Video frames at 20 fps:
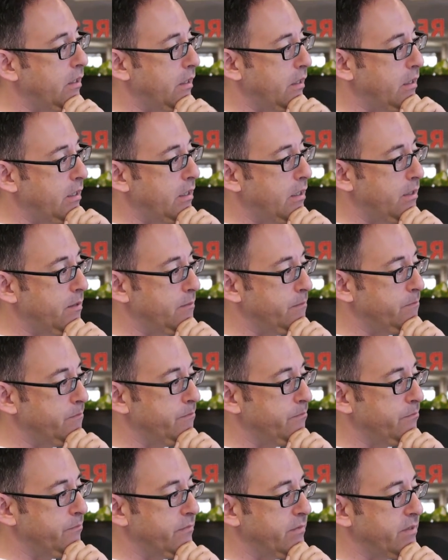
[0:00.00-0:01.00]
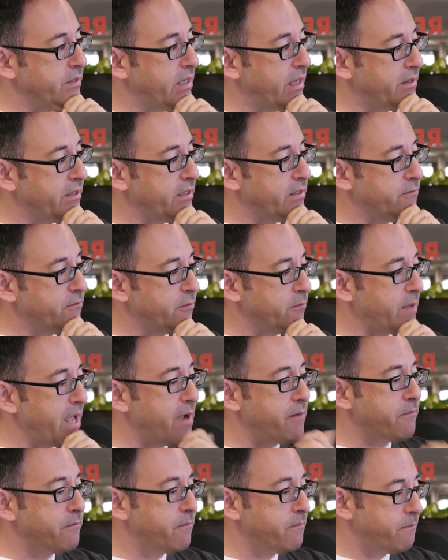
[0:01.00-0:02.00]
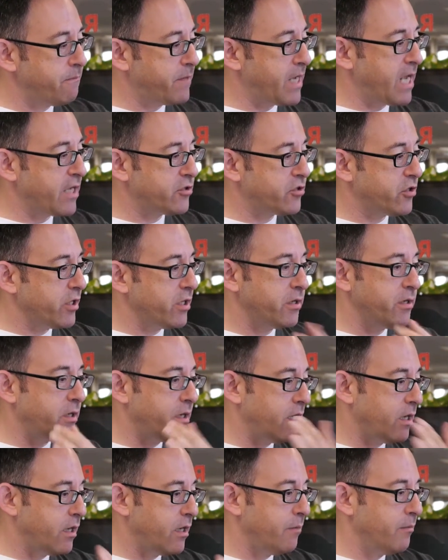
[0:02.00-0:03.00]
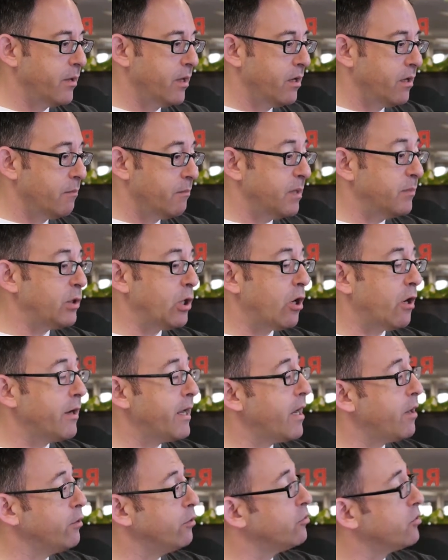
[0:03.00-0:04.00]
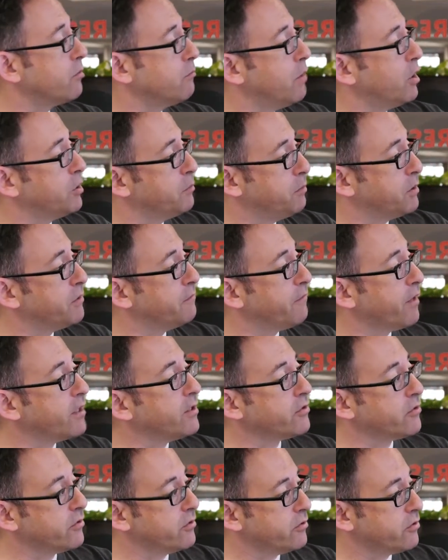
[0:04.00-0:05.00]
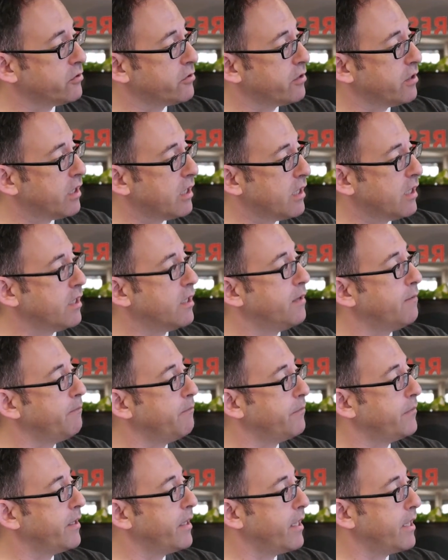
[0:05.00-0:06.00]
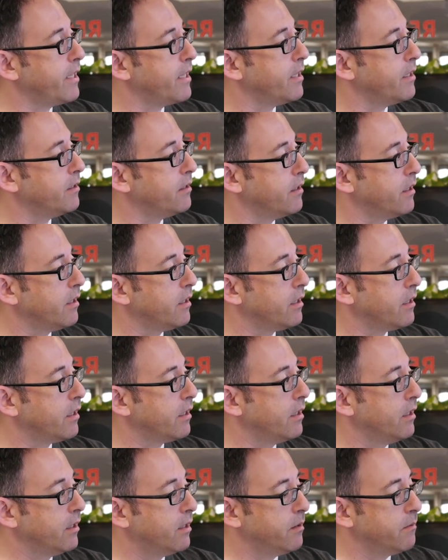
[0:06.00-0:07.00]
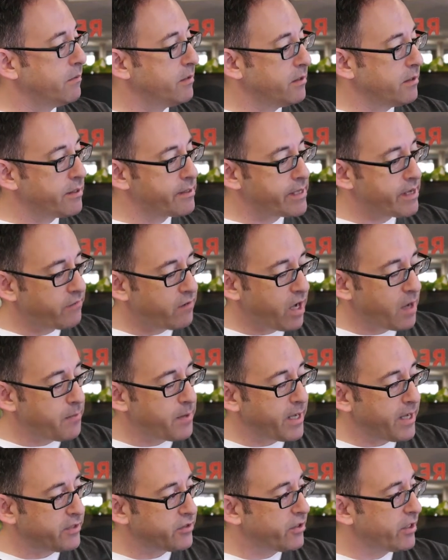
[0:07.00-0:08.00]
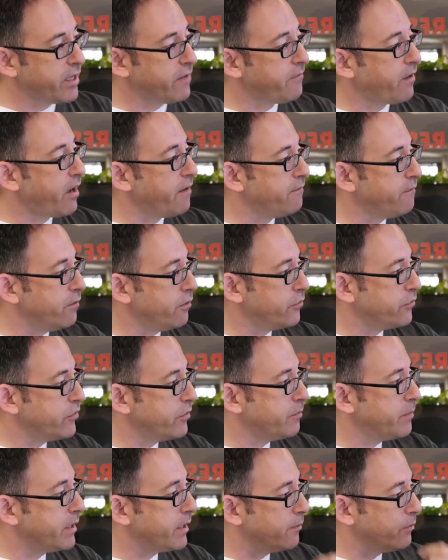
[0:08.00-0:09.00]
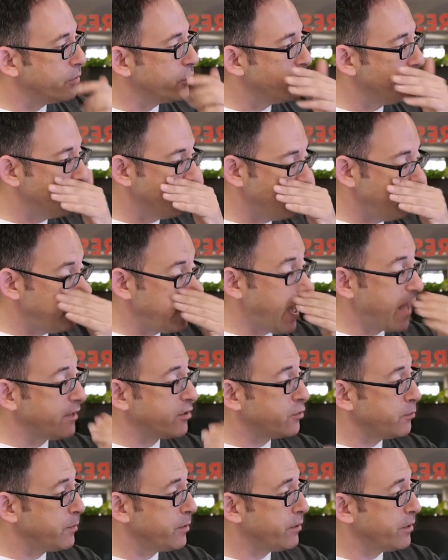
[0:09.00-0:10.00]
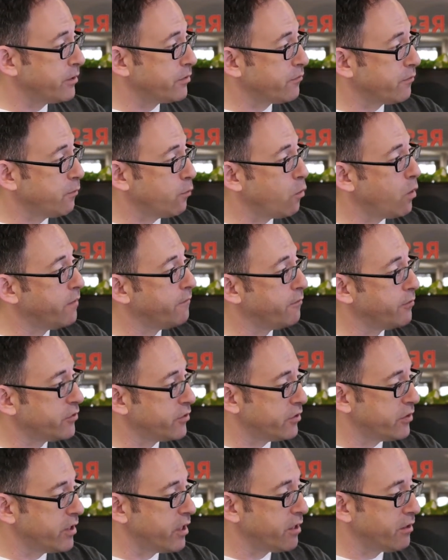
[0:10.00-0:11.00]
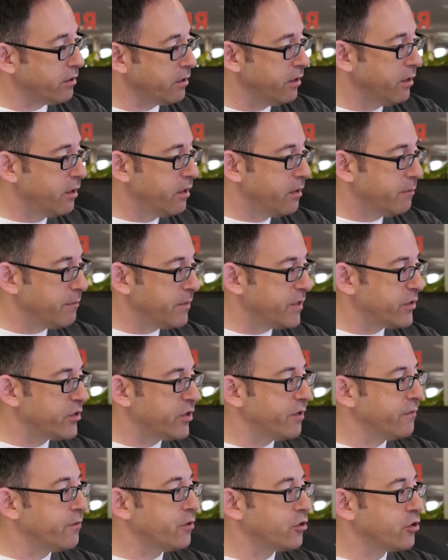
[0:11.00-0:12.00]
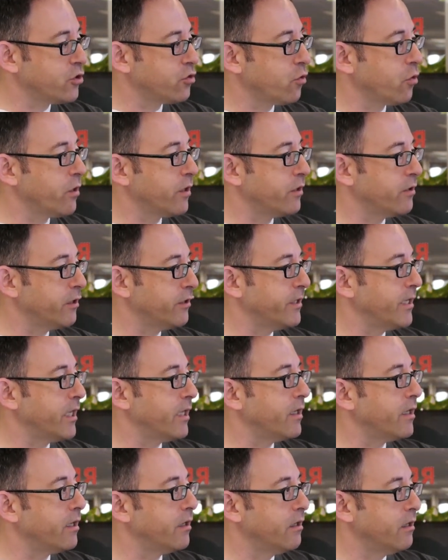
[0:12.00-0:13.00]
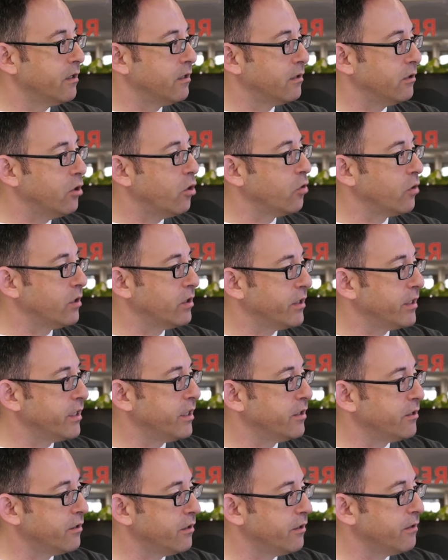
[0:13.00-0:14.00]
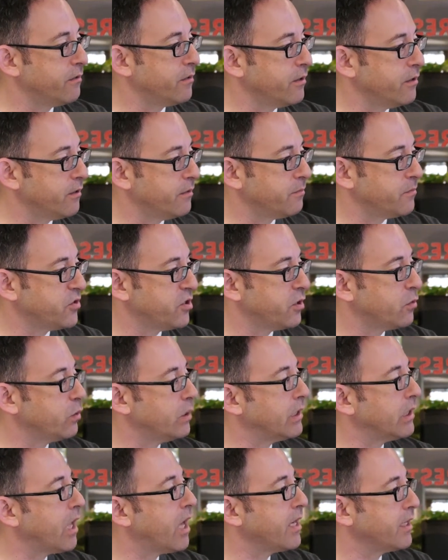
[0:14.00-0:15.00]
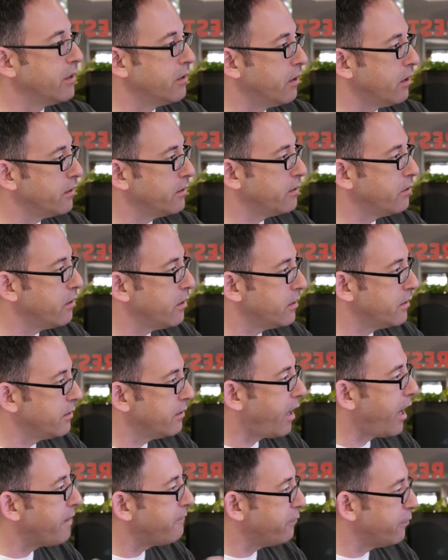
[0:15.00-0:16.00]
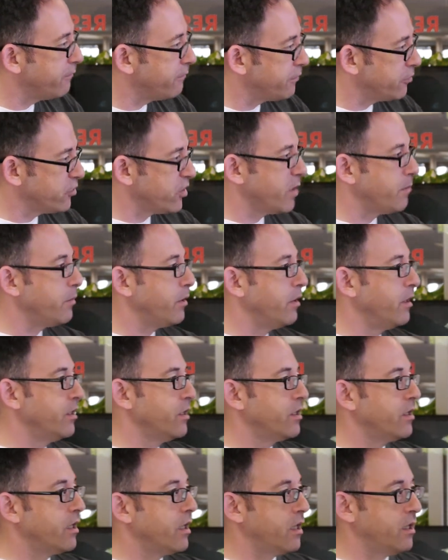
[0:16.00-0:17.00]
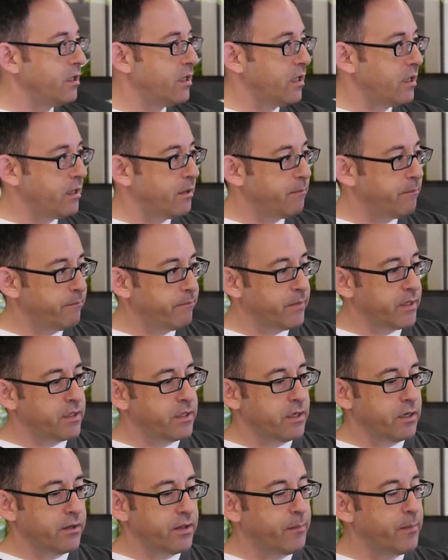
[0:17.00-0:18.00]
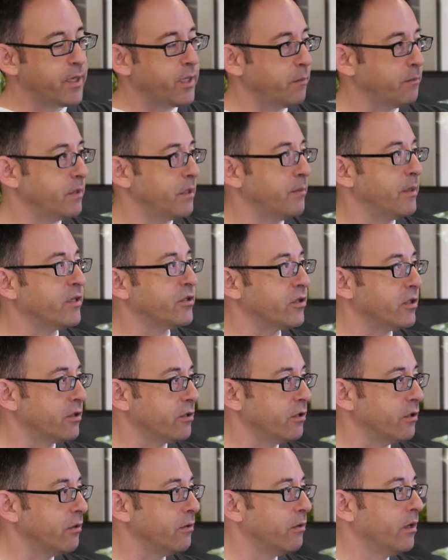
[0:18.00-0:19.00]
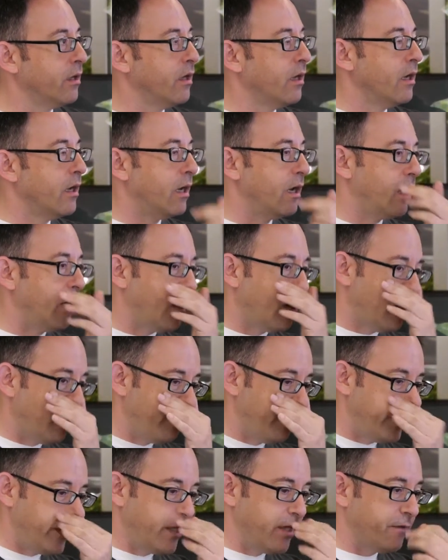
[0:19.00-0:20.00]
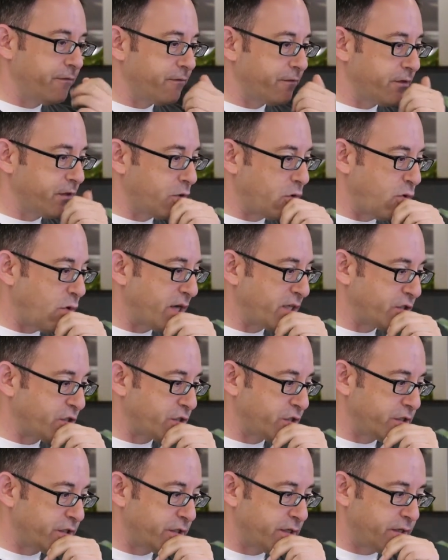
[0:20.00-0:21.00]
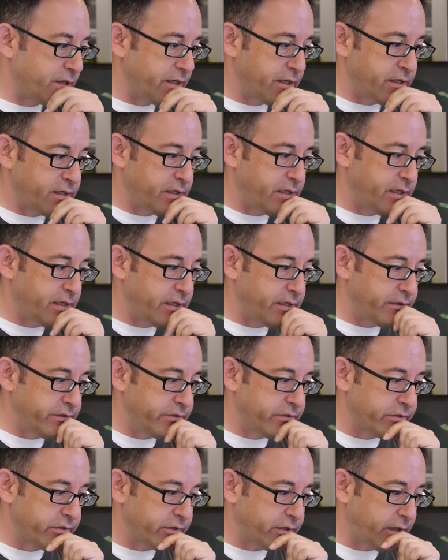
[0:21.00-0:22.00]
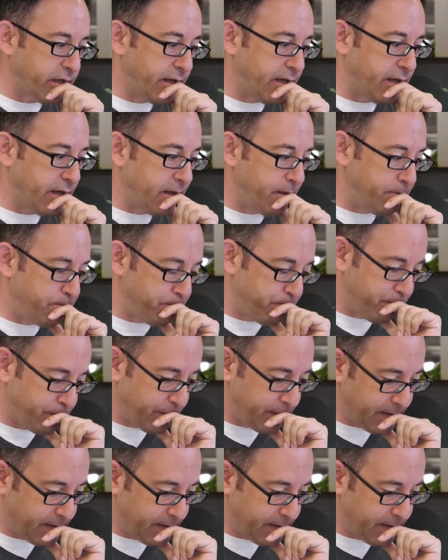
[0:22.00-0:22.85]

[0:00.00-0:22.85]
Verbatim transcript: Um, I think from that facet, uh, people are now using multiple devices, um, and uh, you know, they have iPads and they have iPhones, and being able to move that experience from one versus the other means that if you're storing the data locally in your, your SQLite on, on the iPhone, for example, um, you know, that might not be the best thing to do. Uh, if the question is, um,